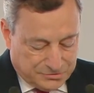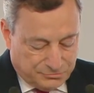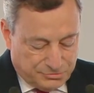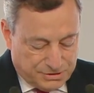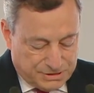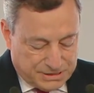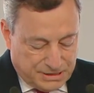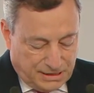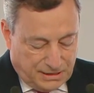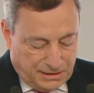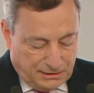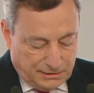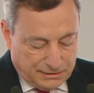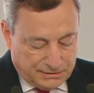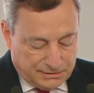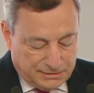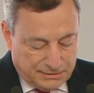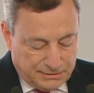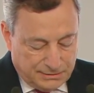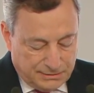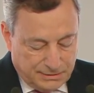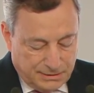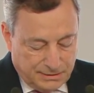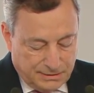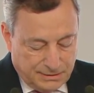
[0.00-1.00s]
As a
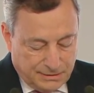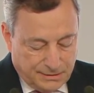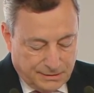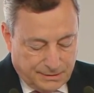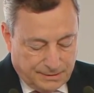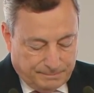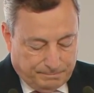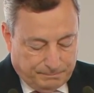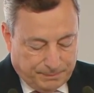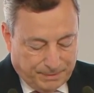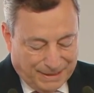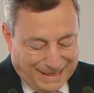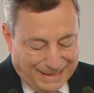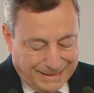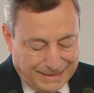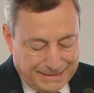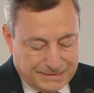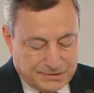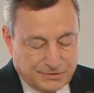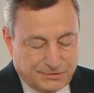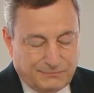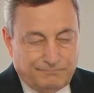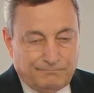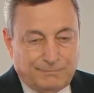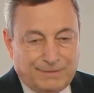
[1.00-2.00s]
result, the
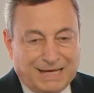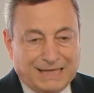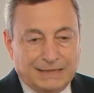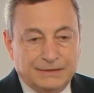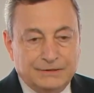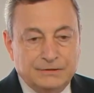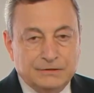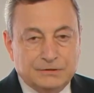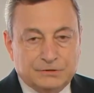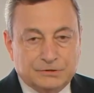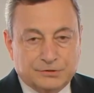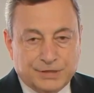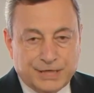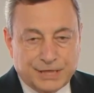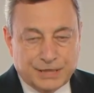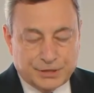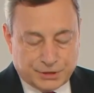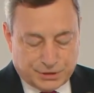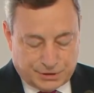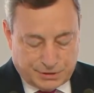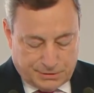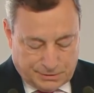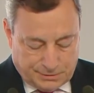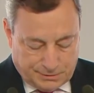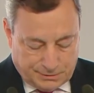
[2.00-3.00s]
plight of
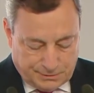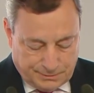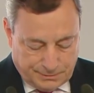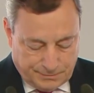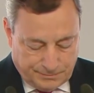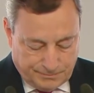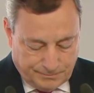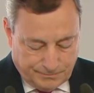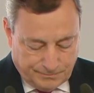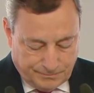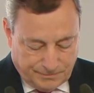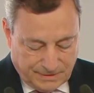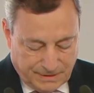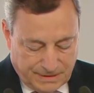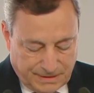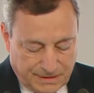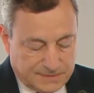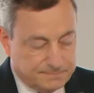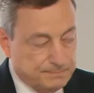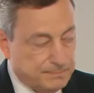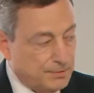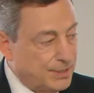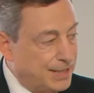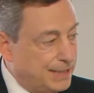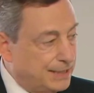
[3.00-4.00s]
malnutrition
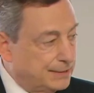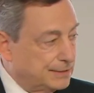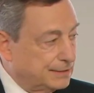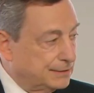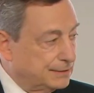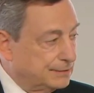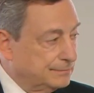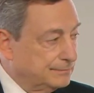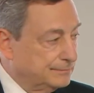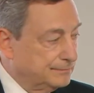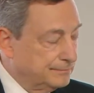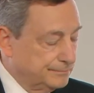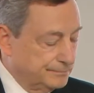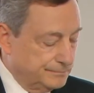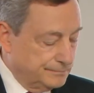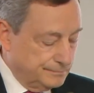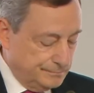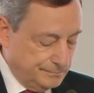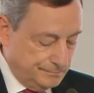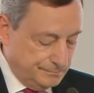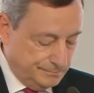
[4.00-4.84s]
is spreading.